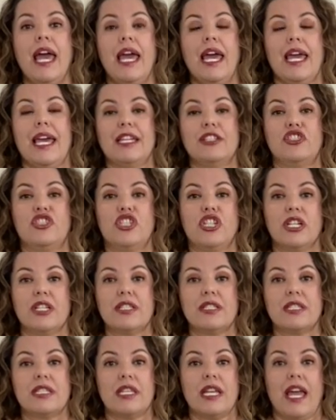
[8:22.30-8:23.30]
and
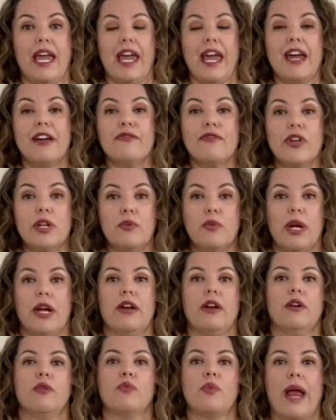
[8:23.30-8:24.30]
just
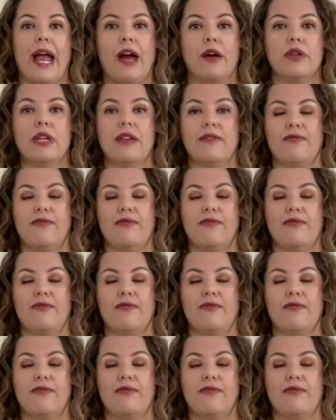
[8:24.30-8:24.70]
everywhere around,